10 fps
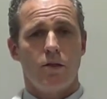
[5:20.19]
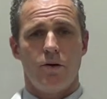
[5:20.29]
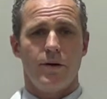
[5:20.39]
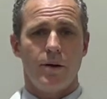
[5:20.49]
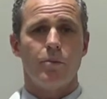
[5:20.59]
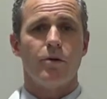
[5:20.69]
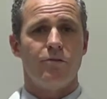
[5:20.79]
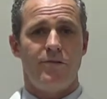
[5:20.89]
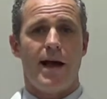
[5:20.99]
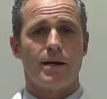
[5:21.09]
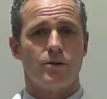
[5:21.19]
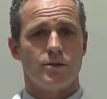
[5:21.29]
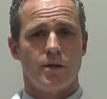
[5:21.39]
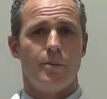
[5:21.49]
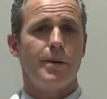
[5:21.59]
There are a number of
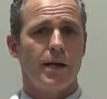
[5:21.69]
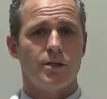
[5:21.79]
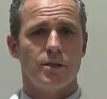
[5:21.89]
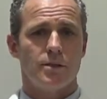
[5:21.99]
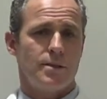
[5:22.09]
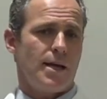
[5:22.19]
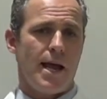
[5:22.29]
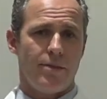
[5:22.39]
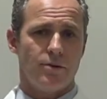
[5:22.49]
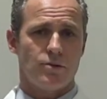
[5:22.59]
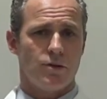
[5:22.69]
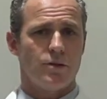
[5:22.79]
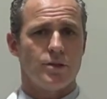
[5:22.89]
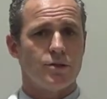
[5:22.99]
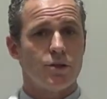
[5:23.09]
factors that a patient and their
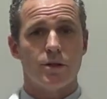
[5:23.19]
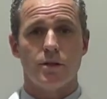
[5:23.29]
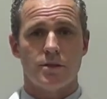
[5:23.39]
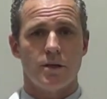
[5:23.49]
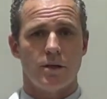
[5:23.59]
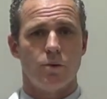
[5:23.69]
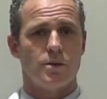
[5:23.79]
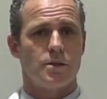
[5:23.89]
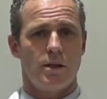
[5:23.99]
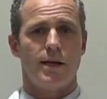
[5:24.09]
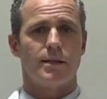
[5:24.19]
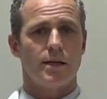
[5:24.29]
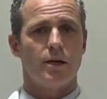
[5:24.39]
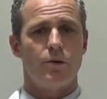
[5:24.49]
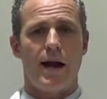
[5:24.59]
surgeon should consider when
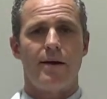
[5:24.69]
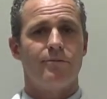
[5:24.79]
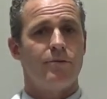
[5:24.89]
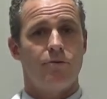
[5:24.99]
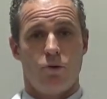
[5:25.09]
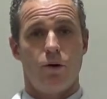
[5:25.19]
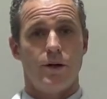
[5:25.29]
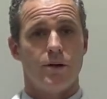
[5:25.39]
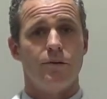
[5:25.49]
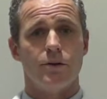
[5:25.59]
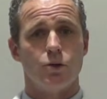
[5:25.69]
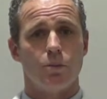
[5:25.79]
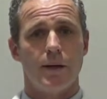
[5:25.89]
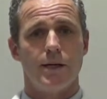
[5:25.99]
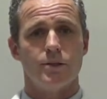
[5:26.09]
selecting a graft for an
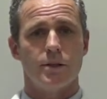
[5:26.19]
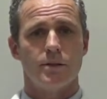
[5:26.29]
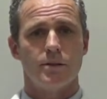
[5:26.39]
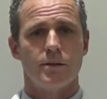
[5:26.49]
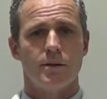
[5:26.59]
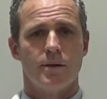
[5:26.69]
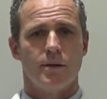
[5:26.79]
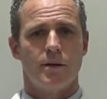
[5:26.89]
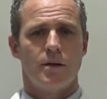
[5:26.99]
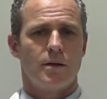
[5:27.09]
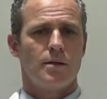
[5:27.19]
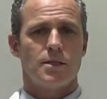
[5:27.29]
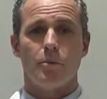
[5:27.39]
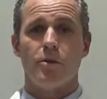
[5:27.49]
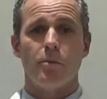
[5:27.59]
individual patient.
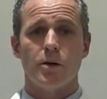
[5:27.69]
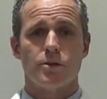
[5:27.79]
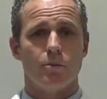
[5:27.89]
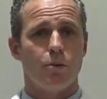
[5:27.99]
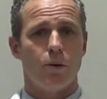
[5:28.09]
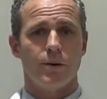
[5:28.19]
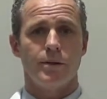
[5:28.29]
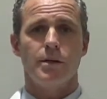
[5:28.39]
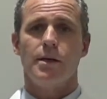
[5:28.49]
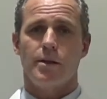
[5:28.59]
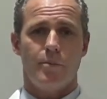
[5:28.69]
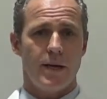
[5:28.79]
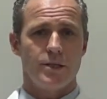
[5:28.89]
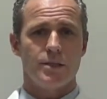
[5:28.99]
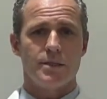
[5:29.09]
Some of the most important, the
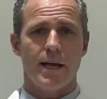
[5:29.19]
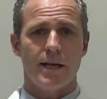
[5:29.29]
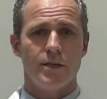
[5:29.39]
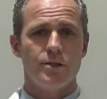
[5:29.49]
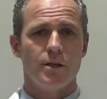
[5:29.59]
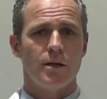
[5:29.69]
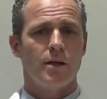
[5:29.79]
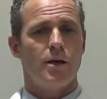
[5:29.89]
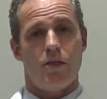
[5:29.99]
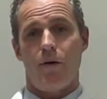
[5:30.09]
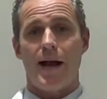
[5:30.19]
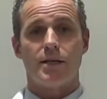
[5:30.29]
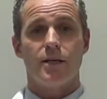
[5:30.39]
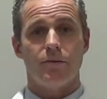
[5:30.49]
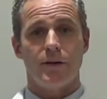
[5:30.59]
patient's age, their
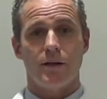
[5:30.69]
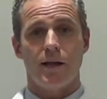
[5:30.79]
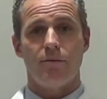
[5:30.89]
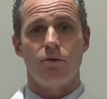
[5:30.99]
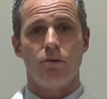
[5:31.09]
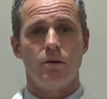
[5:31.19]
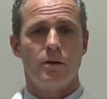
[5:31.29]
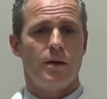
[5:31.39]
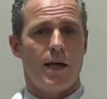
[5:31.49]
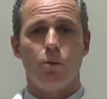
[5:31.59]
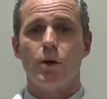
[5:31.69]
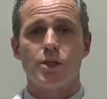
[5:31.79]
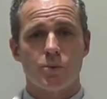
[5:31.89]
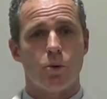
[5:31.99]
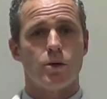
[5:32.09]
activity level, and
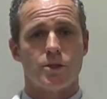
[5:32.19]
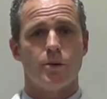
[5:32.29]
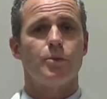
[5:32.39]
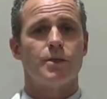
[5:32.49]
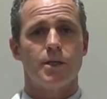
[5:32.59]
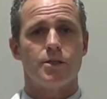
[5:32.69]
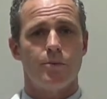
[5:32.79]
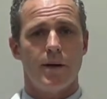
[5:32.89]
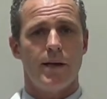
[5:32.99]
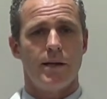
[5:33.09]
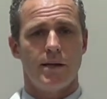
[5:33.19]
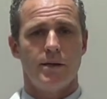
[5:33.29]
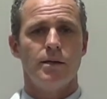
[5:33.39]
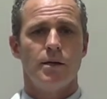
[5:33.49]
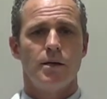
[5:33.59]
which sports they're participating
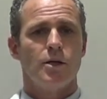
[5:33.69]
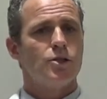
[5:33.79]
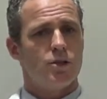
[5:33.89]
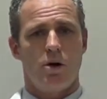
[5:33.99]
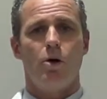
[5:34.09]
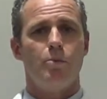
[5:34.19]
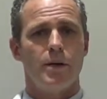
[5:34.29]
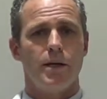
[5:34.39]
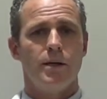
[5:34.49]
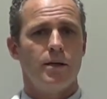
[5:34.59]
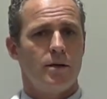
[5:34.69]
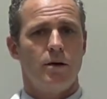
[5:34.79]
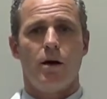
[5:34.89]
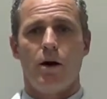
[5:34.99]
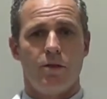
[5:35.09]
in should all be
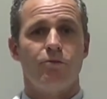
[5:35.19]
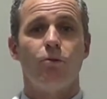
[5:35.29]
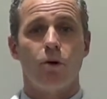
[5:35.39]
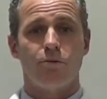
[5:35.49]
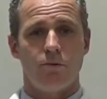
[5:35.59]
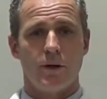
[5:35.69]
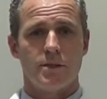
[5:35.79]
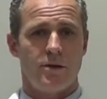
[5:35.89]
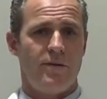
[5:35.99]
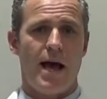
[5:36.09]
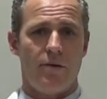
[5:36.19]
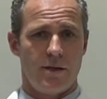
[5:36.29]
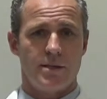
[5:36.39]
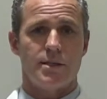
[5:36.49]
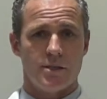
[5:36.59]
on the forefront of how
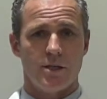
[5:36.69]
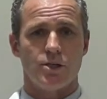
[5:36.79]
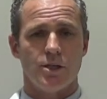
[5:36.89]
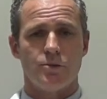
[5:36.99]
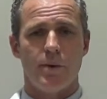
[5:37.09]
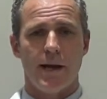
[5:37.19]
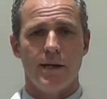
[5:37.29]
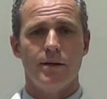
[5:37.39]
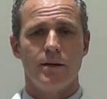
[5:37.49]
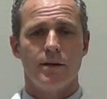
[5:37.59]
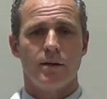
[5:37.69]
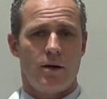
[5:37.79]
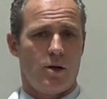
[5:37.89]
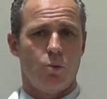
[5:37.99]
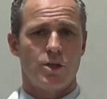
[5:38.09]
that decision is made
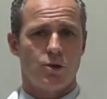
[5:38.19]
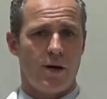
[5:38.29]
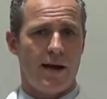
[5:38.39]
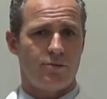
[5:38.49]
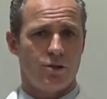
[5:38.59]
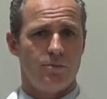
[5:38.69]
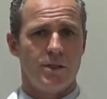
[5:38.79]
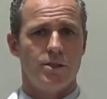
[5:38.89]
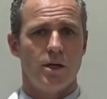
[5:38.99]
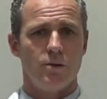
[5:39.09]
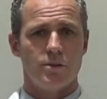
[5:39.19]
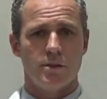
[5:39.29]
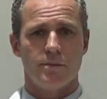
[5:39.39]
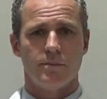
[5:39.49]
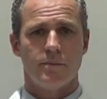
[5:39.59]
on which graft should be chosen.